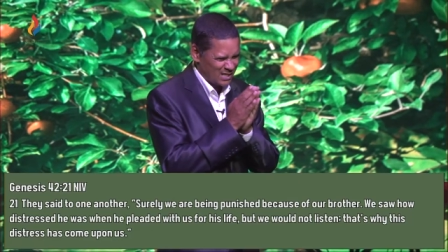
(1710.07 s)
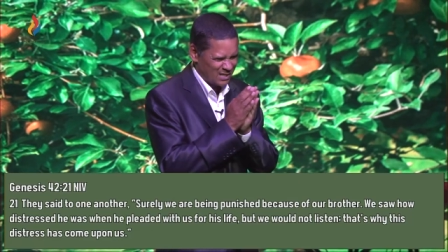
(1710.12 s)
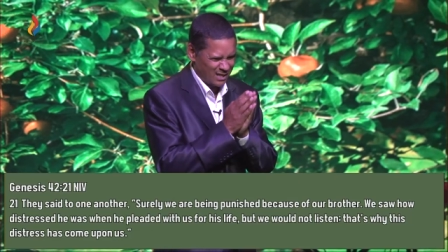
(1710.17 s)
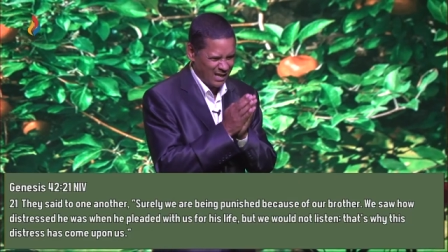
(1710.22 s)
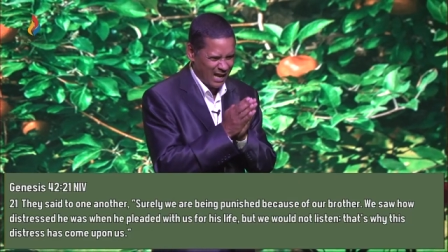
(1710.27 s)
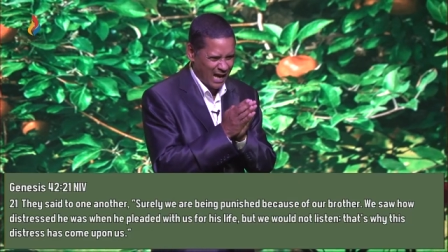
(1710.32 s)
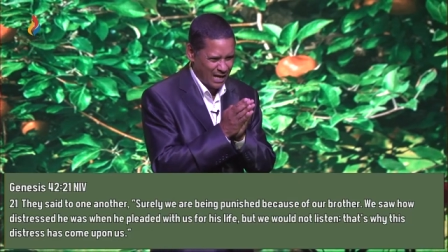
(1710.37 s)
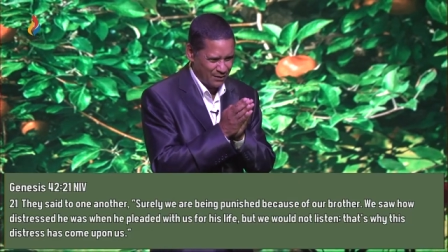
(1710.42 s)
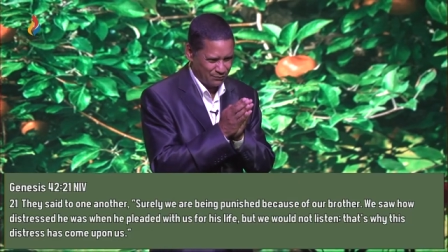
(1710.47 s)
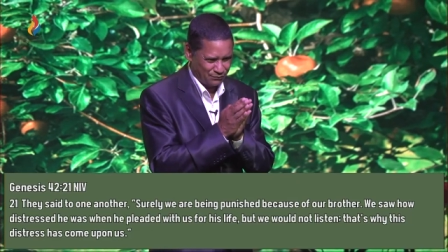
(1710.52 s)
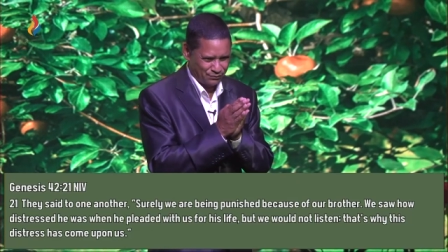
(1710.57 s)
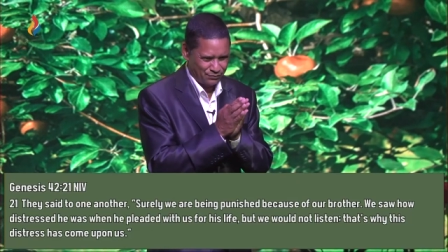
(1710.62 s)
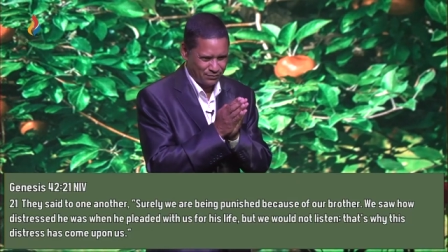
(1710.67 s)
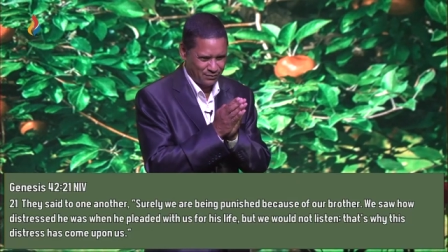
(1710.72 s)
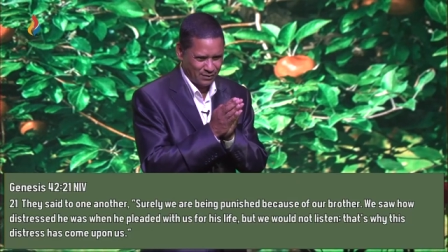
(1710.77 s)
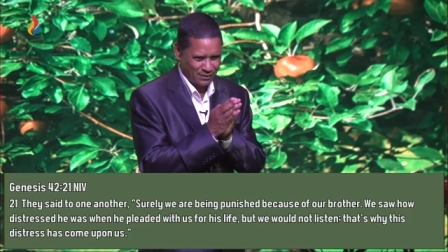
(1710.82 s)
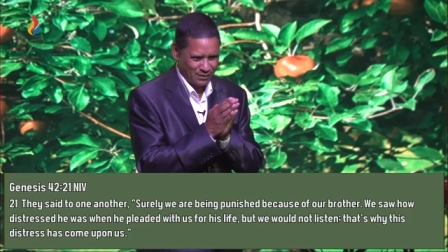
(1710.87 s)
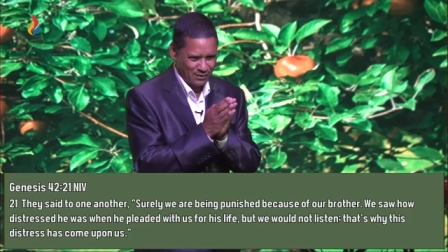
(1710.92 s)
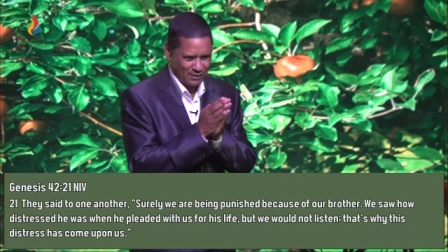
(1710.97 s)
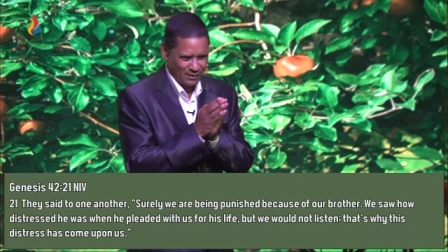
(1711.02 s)
life,
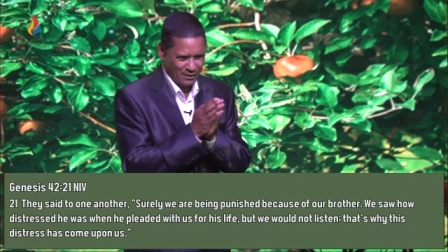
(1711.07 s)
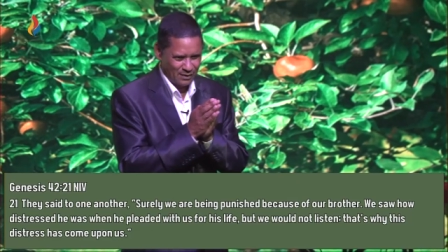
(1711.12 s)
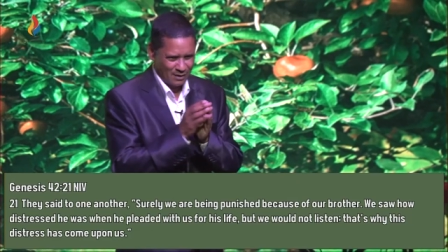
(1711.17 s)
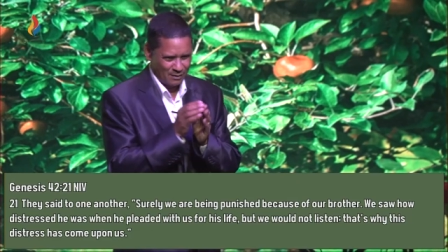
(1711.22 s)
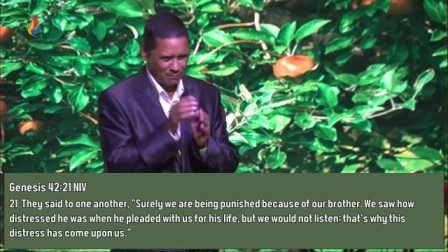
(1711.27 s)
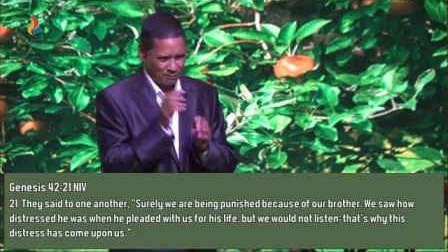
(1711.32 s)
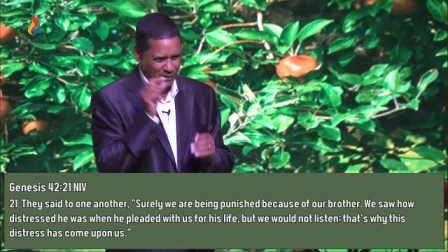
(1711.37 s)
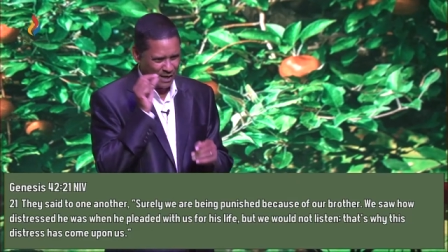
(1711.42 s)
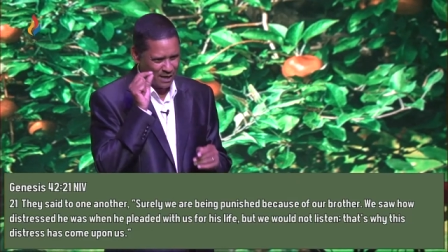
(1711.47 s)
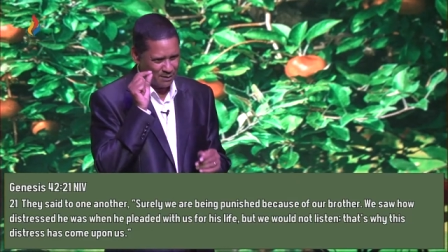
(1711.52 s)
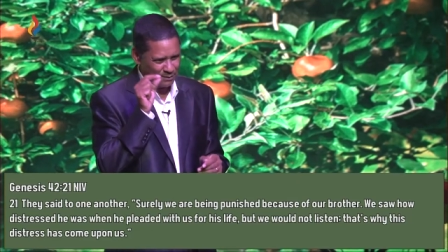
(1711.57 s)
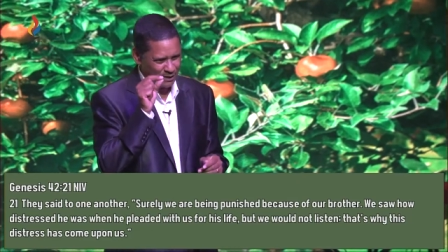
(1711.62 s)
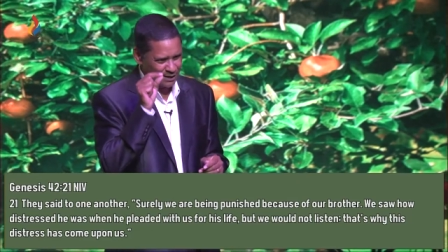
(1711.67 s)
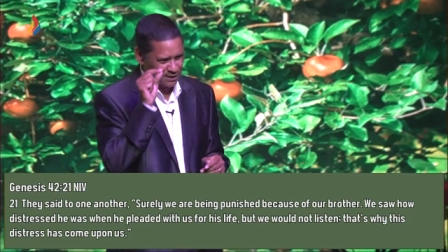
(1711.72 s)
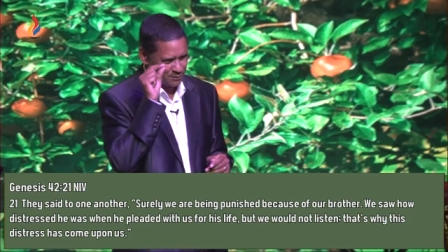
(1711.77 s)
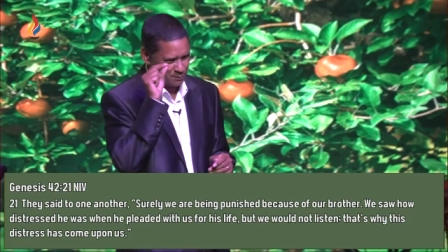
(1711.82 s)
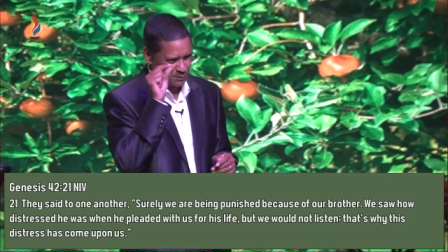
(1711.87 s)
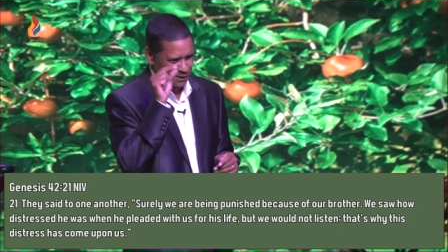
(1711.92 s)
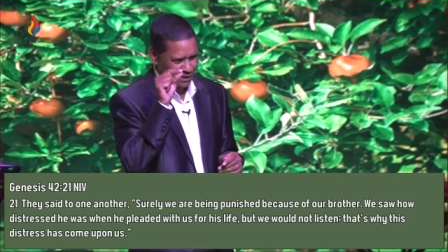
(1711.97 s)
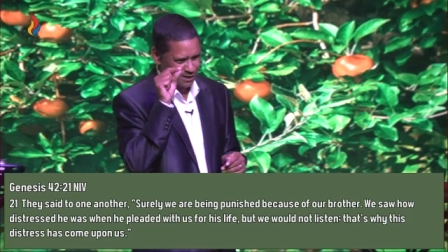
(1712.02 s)
maybe it's
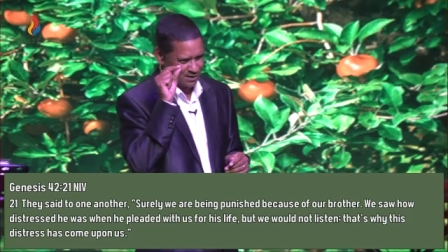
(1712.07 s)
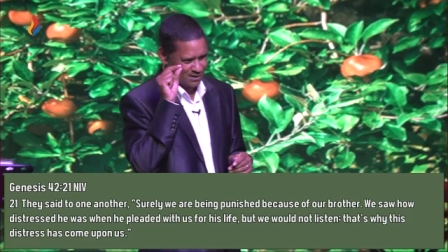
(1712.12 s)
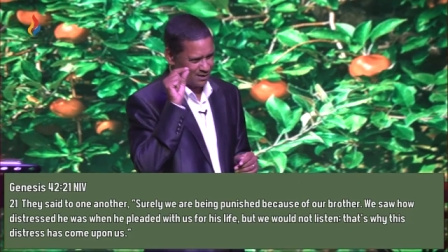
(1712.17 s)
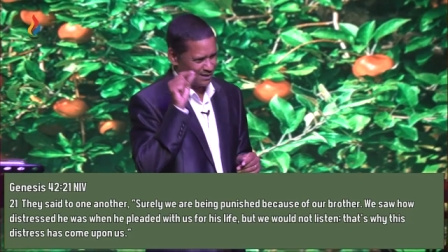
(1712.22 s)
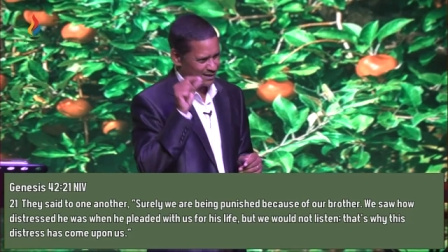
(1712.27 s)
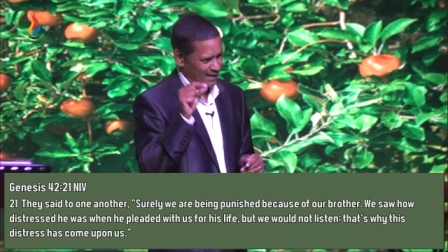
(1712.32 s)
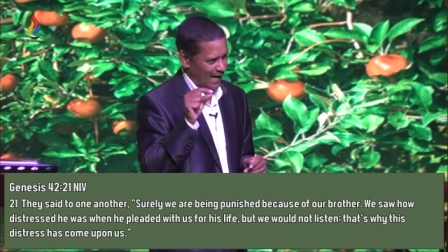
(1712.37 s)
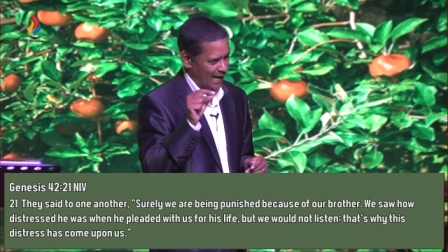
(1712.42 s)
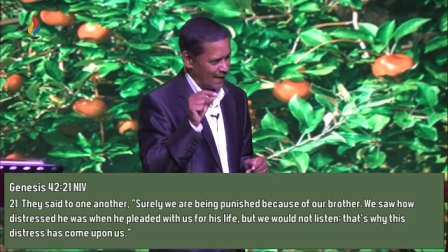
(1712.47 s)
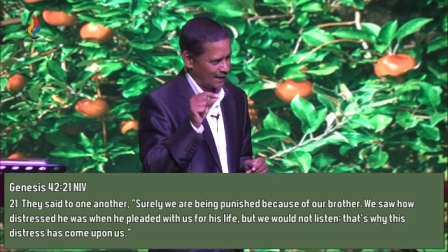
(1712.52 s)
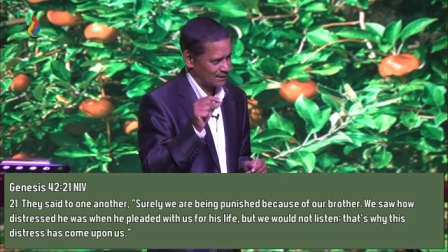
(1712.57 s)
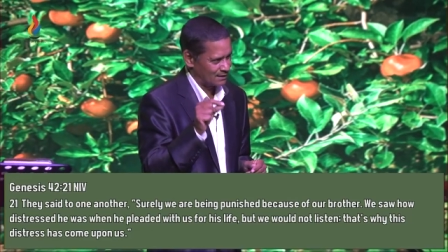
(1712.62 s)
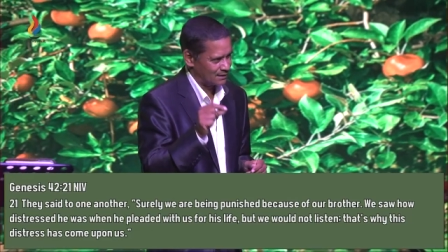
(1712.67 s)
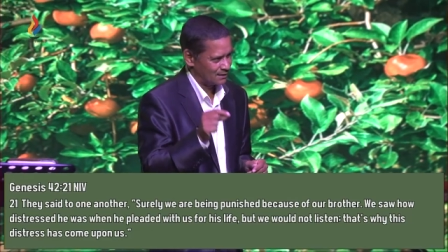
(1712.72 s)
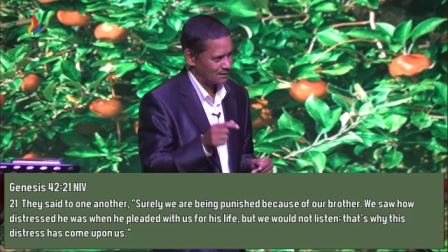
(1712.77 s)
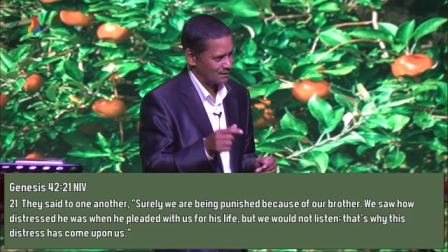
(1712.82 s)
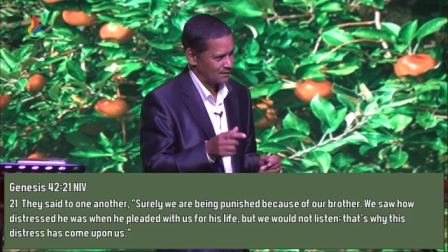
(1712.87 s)
because of that